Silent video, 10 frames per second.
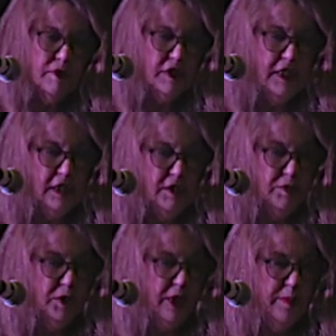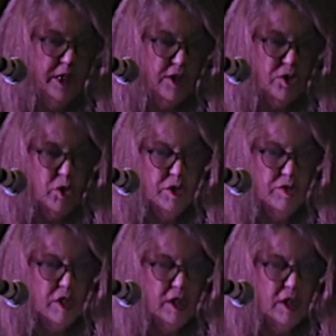Yes, we're coming sort
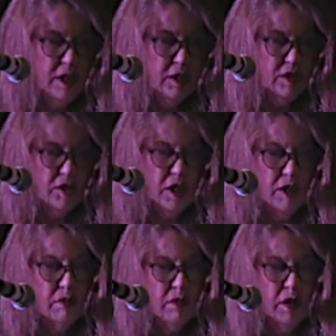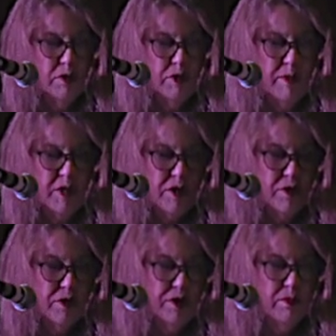of to I read about
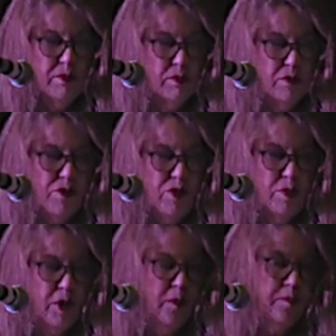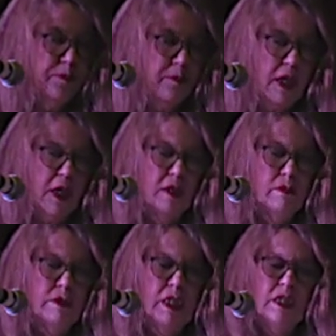3, 4
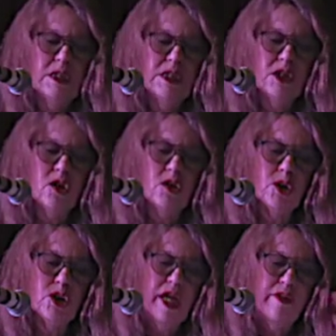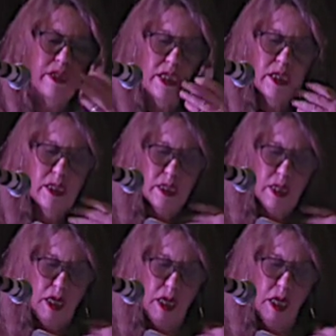more. This is called
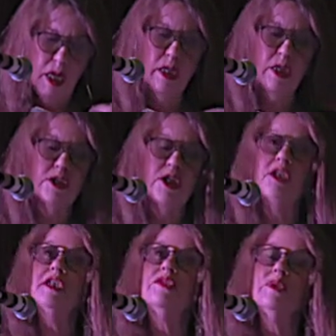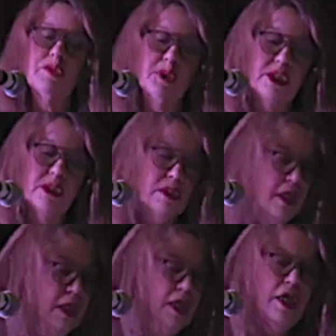Travelling Alone, and this was written
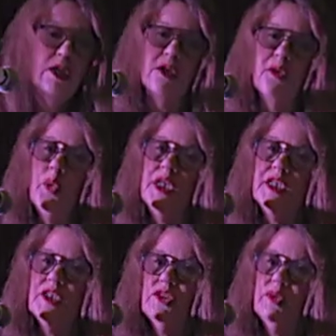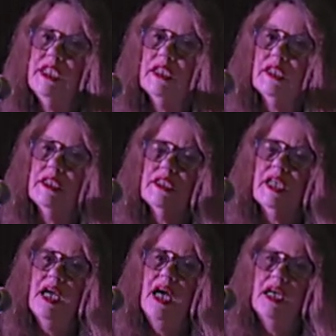in the weirdest residence
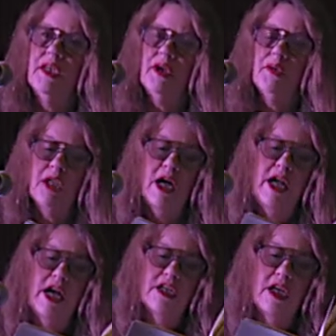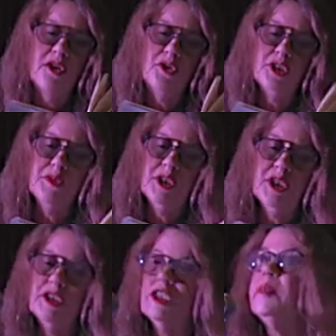I thought it was
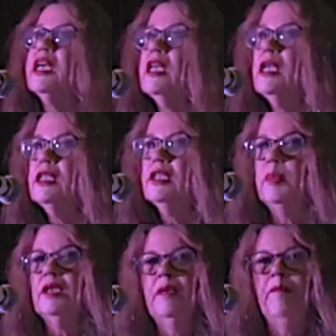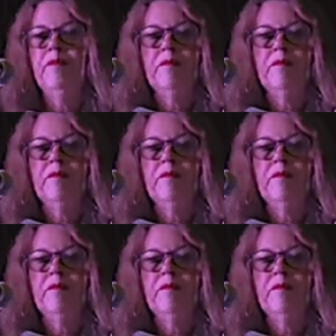going to be in Lisbon,